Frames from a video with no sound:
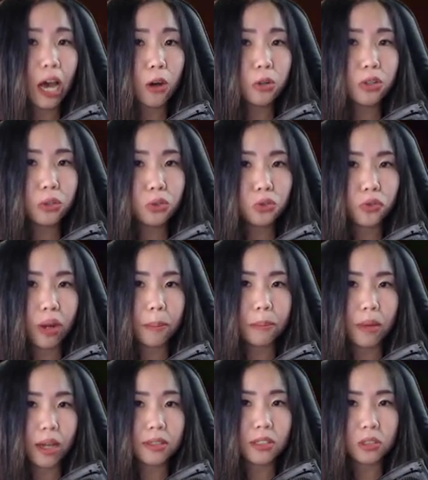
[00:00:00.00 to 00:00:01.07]
Audio Strap
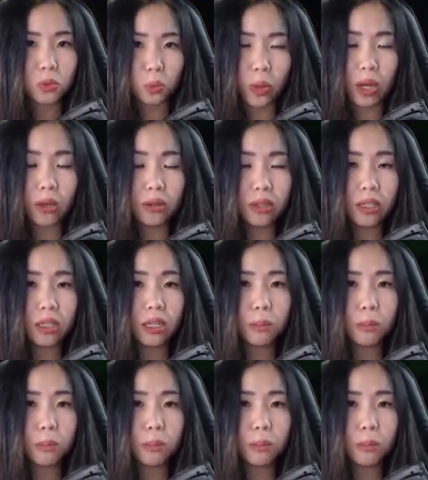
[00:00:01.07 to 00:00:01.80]
mod as well,